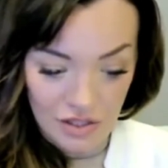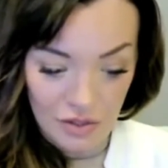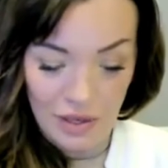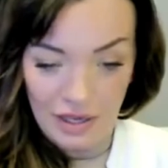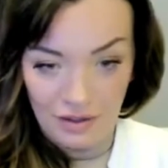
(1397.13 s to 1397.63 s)

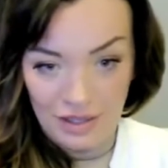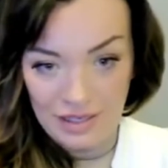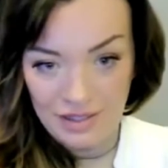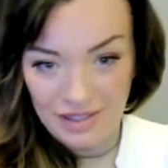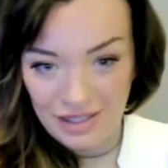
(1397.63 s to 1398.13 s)
to
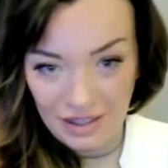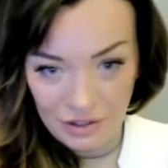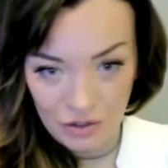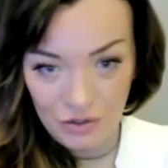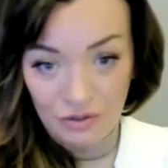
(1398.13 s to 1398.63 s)
analyze the
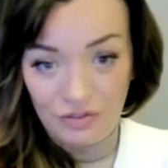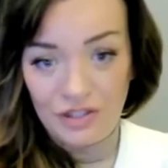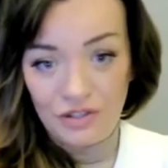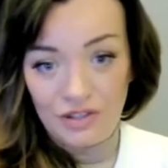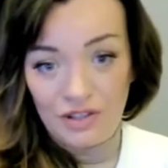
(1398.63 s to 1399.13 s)
electrical
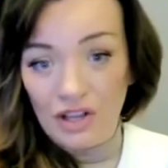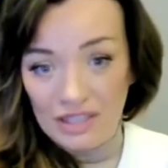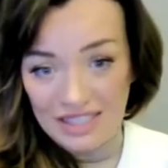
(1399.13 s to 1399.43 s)
features on